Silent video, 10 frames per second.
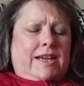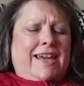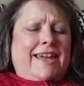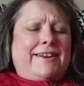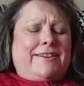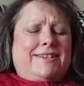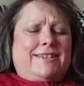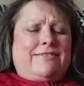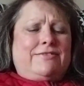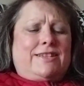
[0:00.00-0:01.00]
getting
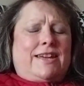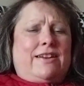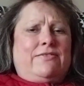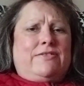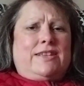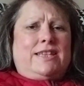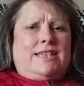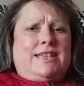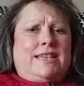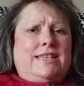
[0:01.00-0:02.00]
ourselves out of the
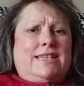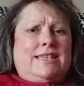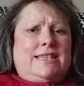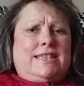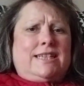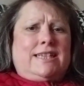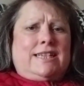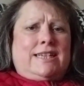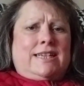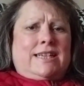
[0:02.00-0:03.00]
density
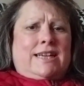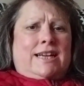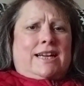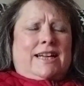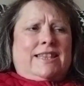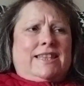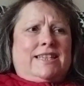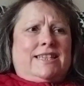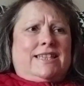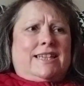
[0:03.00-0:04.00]
and
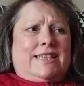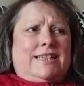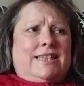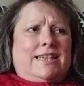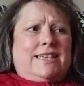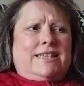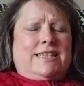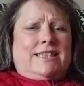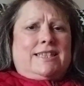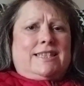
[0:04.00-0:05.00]
the dense
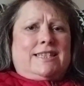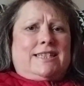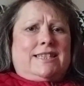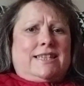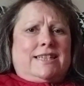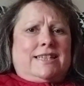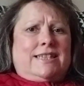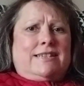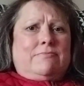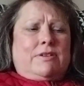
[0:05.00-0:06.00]
energies and the
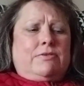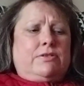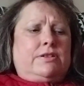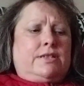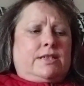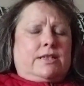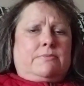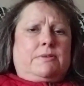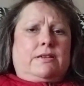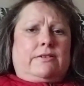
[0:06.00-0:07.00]
dense emotions. And
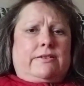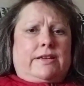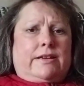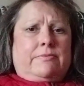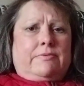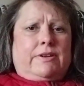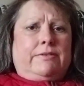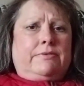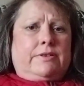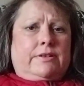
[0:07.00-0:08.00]
there's been a lot of that going
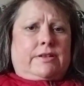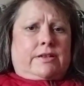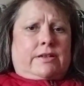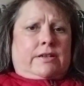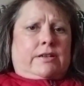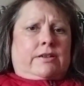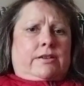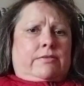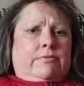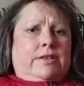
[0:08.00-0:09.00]
around
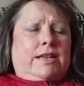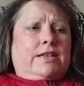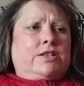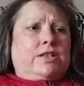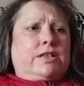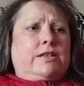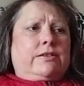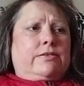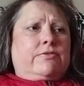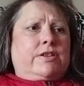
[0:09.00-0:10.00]
with the energy,
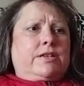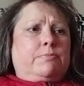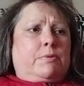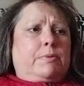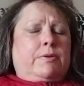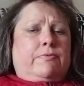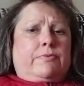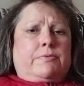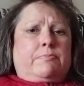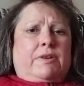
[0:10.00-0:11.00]
things popping up
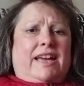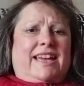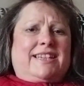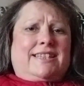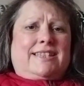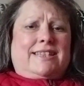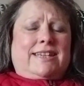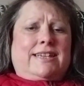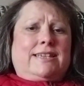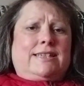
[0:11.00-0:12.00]
from the past and
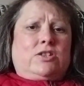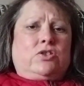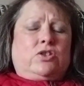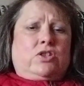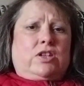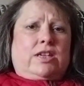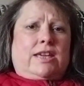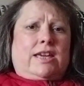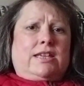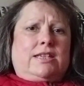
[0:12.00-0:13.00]
things just that
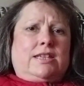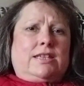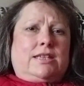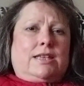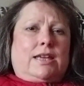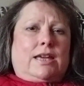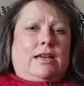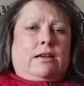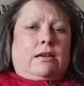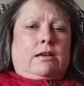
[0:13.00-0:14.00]
get us into
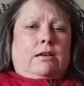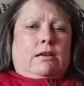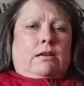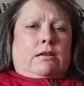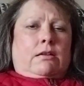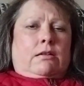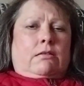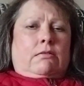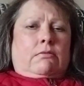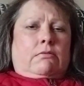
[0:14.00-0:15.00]
that.
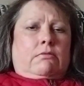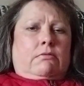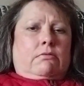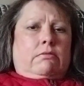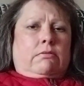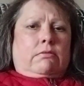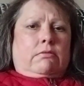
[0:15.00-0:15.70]
Oh,